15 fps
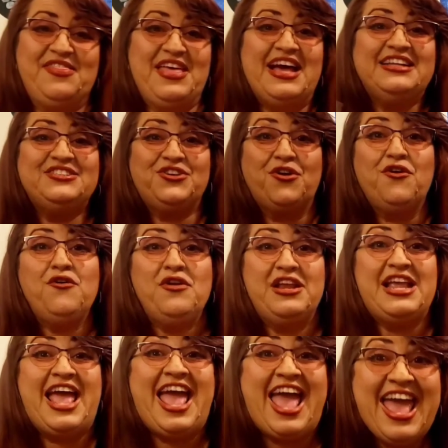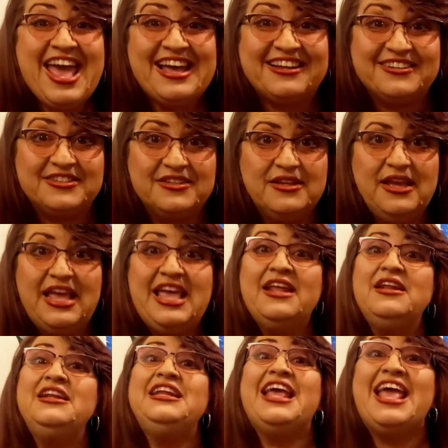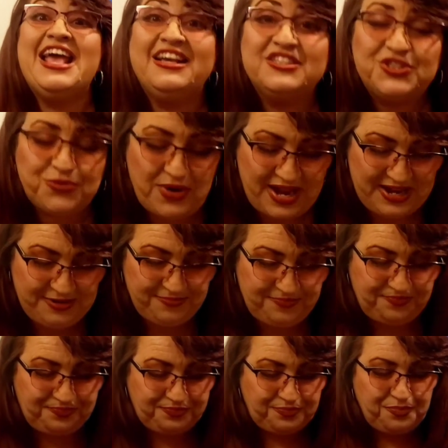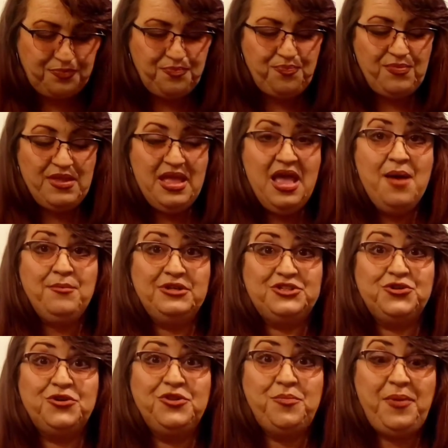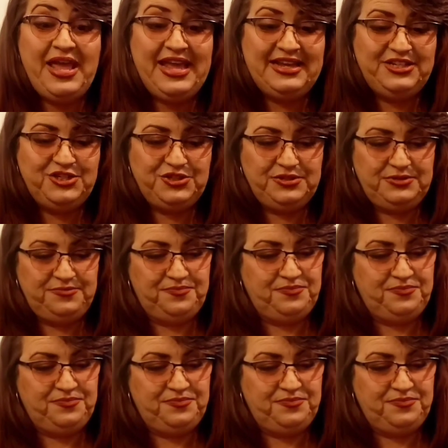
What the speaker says: That's her hand in an X-ray. Turn the page.